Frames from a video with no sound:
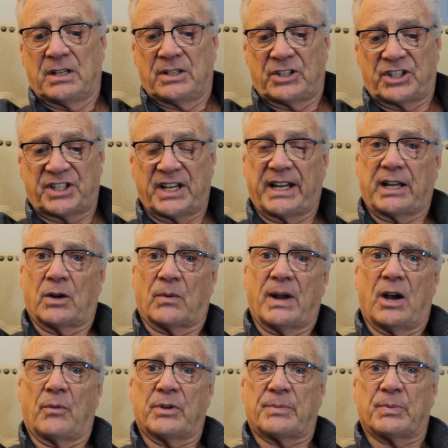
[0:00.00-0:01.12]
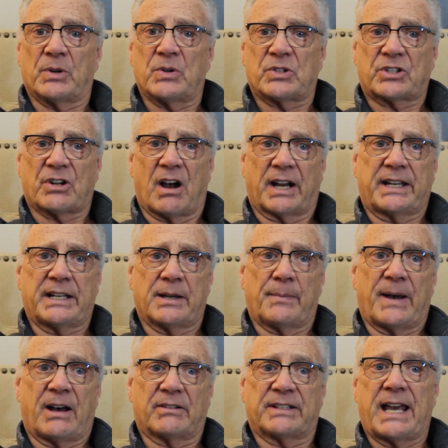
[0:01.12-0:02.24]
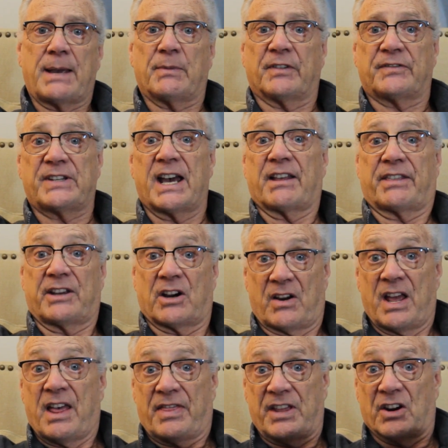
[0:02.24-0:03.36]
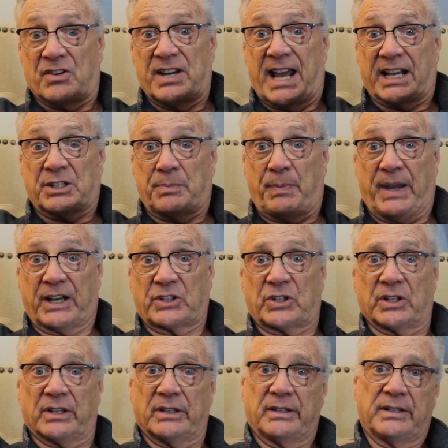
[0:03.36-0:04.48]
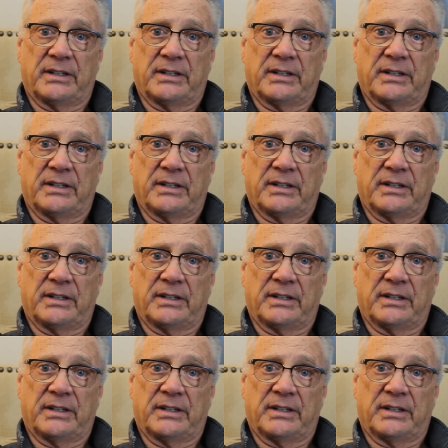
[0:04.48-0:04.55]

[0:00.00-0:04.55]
sitting around with Bruce talking about Game of Death, their next picture.